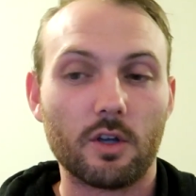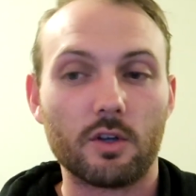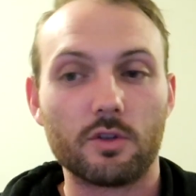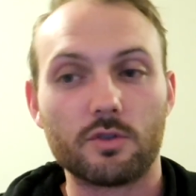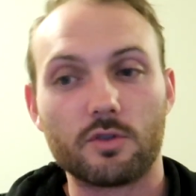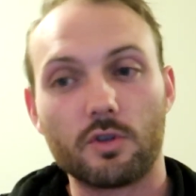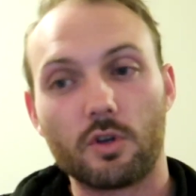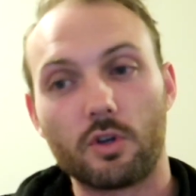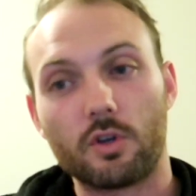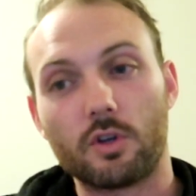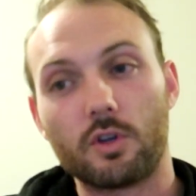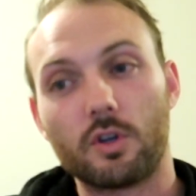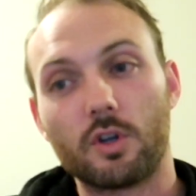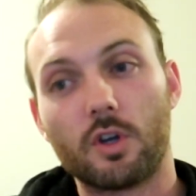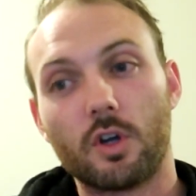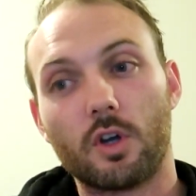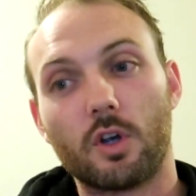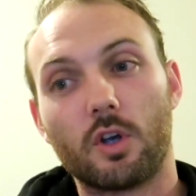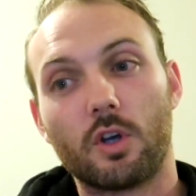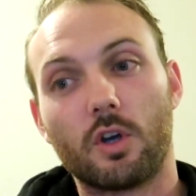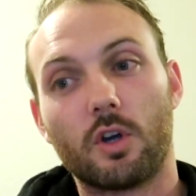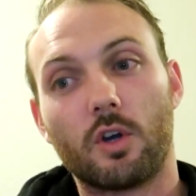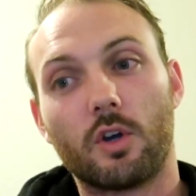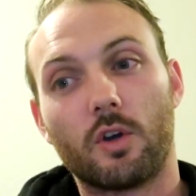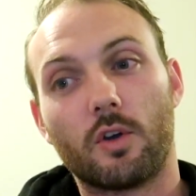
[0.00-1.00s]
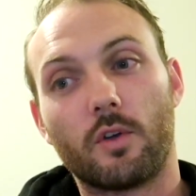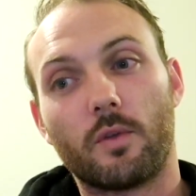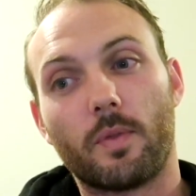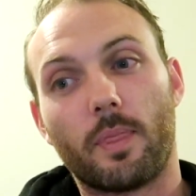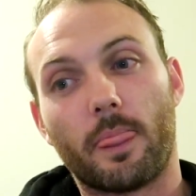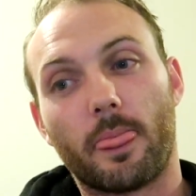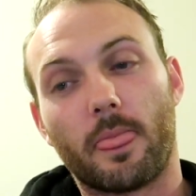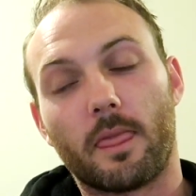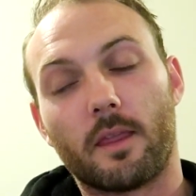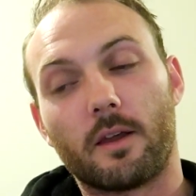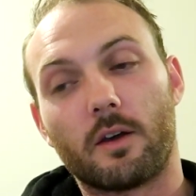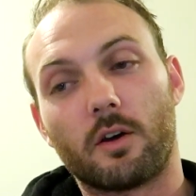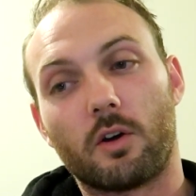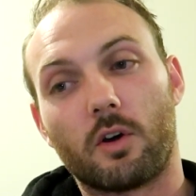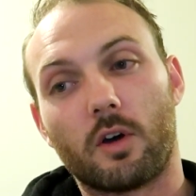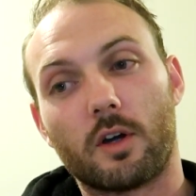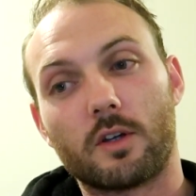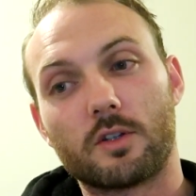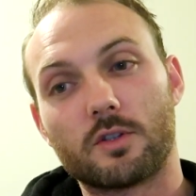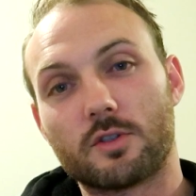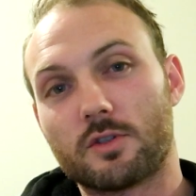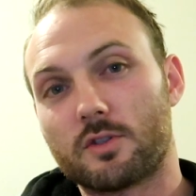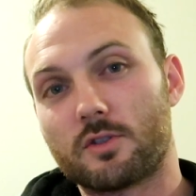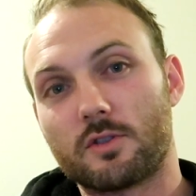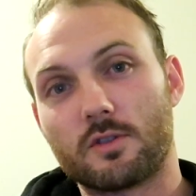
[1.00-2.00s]
So I
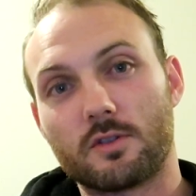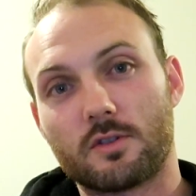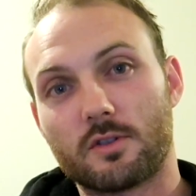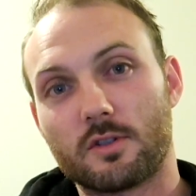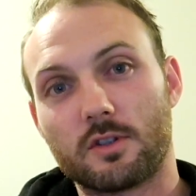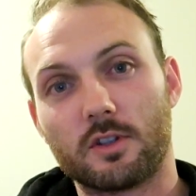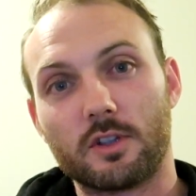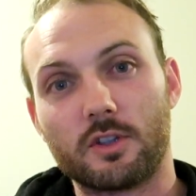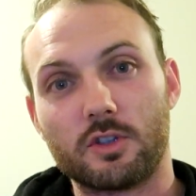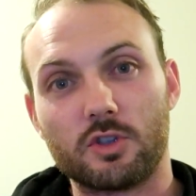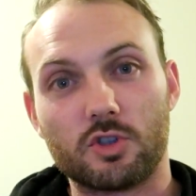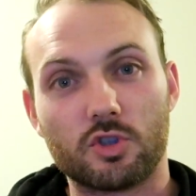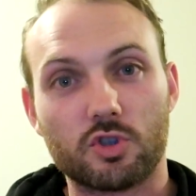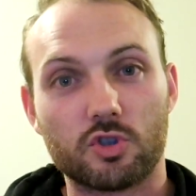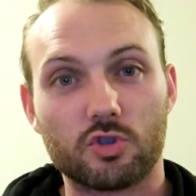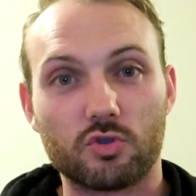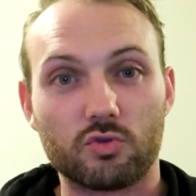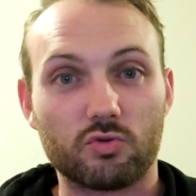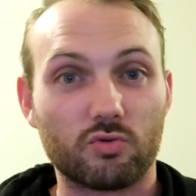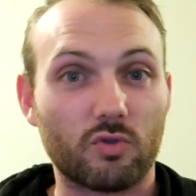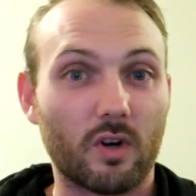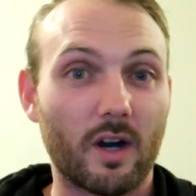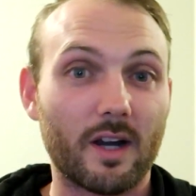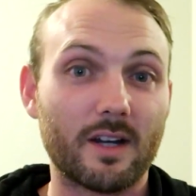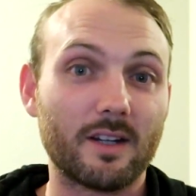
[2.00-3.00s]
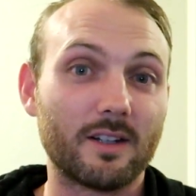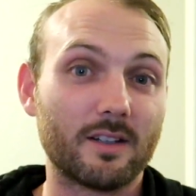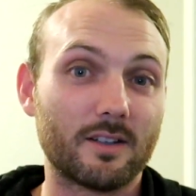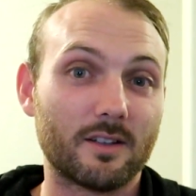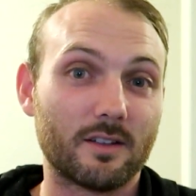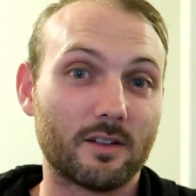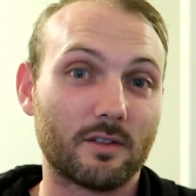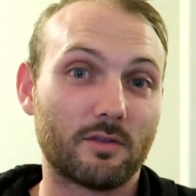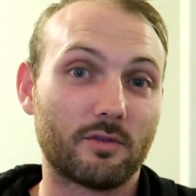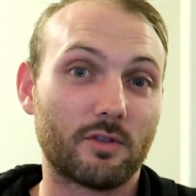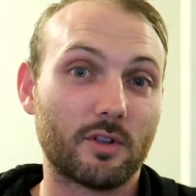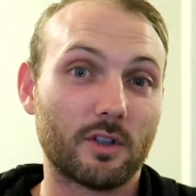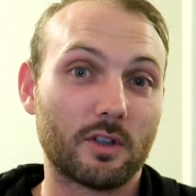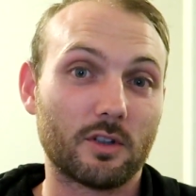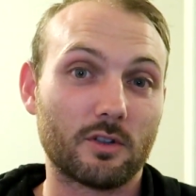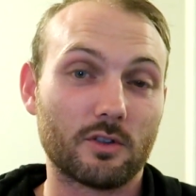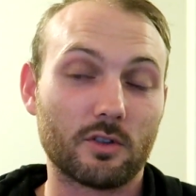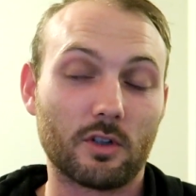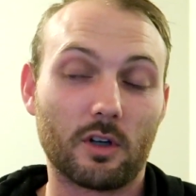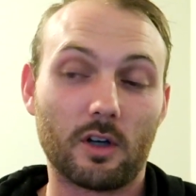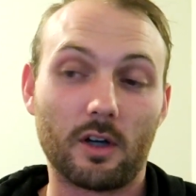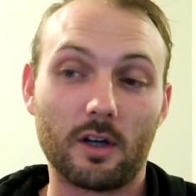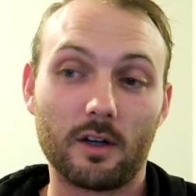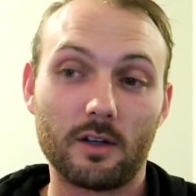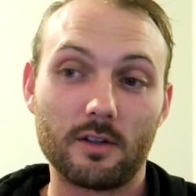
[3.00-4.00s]
just slid straight into the freaking
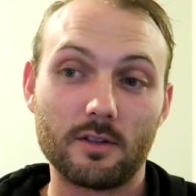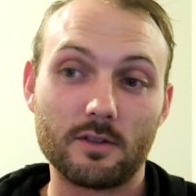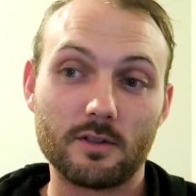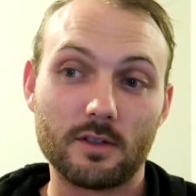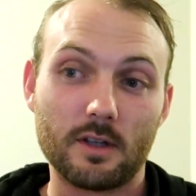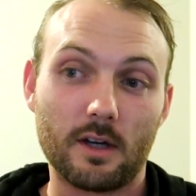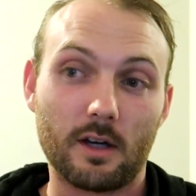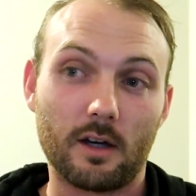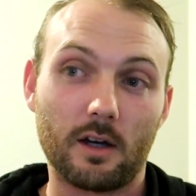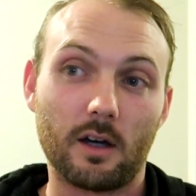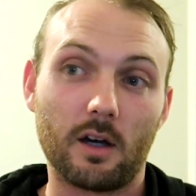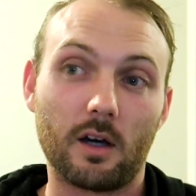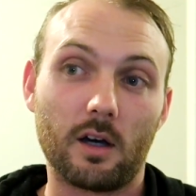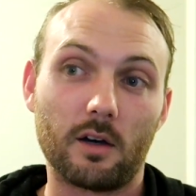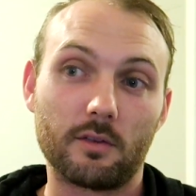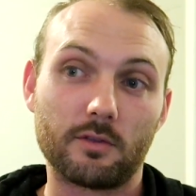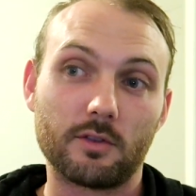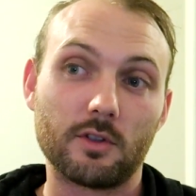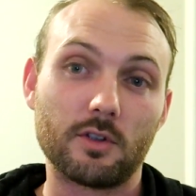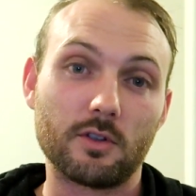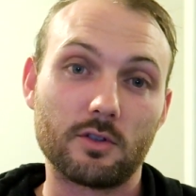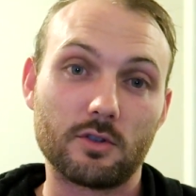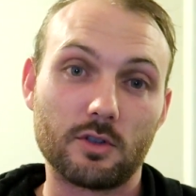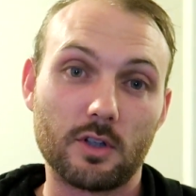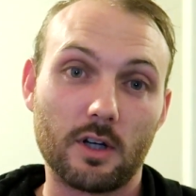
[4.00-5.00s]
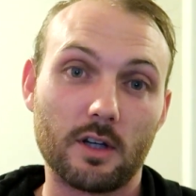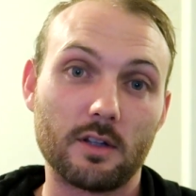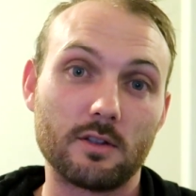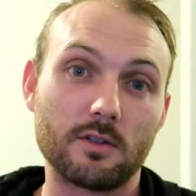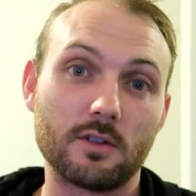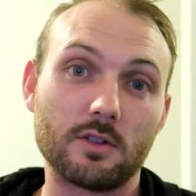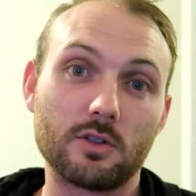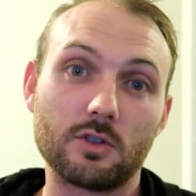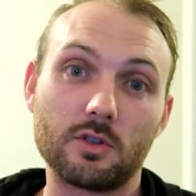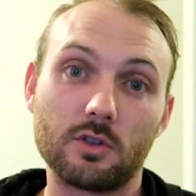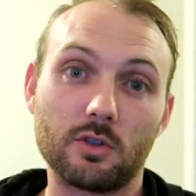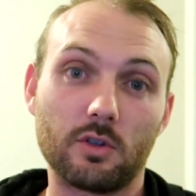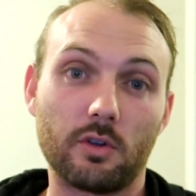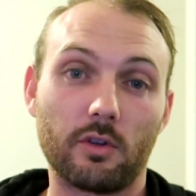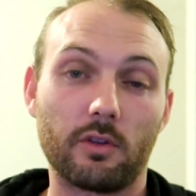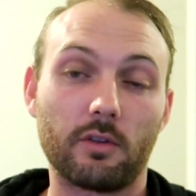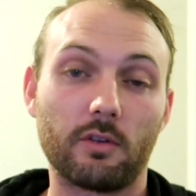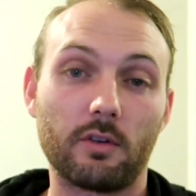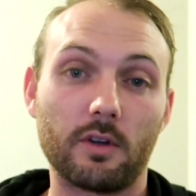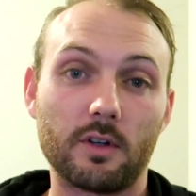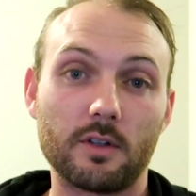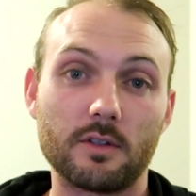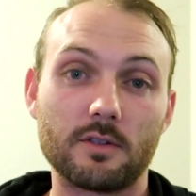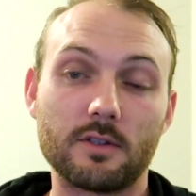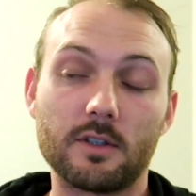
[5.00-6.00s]
tires after the transition on
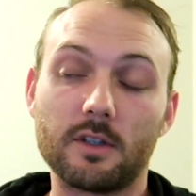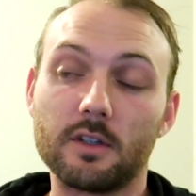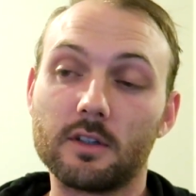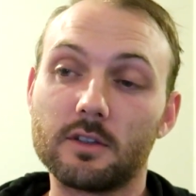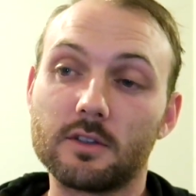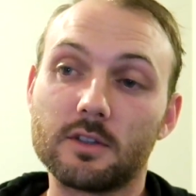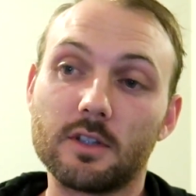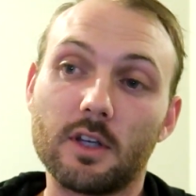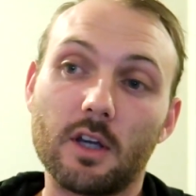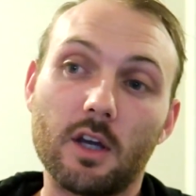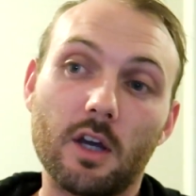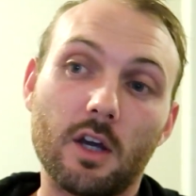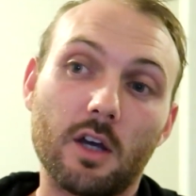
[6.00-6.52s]
3 to 6.